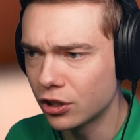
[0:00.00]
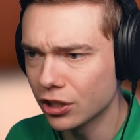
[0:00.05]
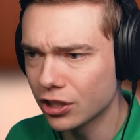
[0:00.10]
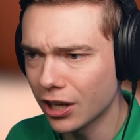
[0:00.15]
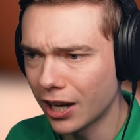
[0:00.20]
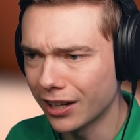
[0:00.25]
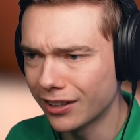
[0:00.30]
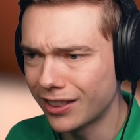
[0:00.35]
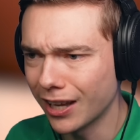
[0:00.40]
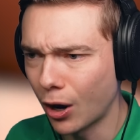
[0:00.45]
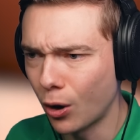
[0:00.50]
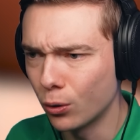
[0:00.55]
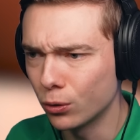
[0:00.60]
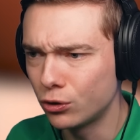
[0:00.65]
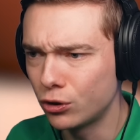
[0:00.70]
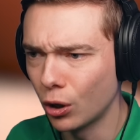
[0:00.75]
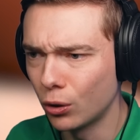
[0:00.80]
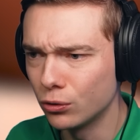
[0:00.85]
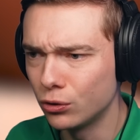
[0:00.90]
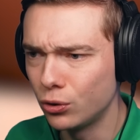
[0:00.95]
just like that. Oh,
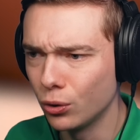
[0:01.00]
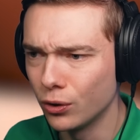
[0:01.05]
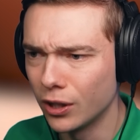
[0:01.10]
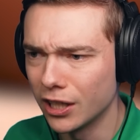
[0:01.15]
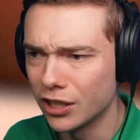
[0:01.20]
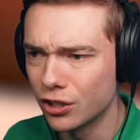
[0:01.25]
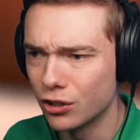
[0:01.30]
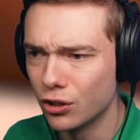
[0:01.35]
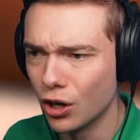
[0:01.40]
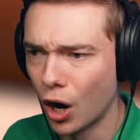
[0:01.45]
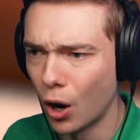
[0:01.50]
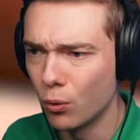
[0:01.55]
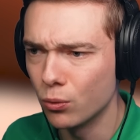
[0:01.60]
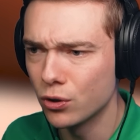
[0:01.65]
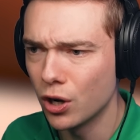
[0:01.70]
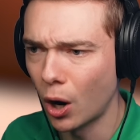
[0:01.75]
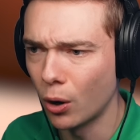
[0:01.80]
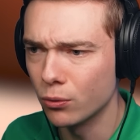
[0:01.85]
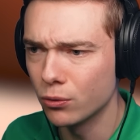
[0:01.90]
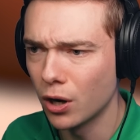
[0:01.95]
don't do this. No,
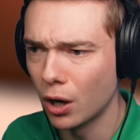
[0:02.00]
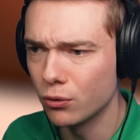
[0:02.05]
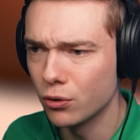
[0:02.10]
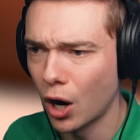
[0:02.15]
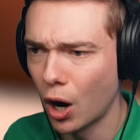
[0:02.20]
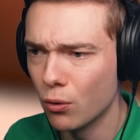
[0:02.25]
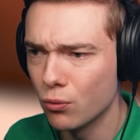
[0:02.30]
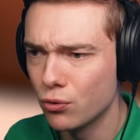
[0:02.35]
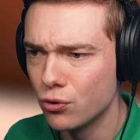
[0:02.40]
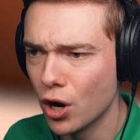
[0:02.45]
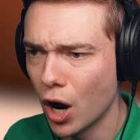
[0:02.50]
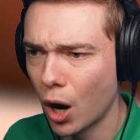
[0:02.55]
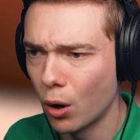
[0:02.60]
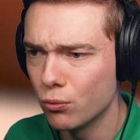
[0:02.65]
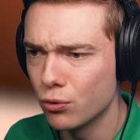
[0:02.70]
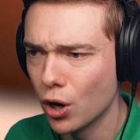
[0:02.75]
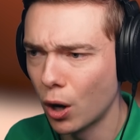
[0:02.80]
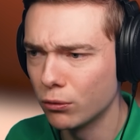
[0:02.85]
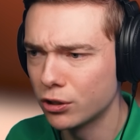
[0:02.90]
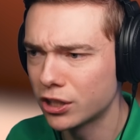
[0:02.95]
no, no, no,
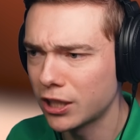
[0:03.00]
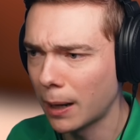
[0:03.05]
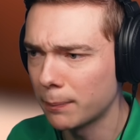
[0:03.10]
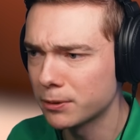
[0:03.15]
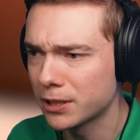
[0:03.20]
no, no. Stop,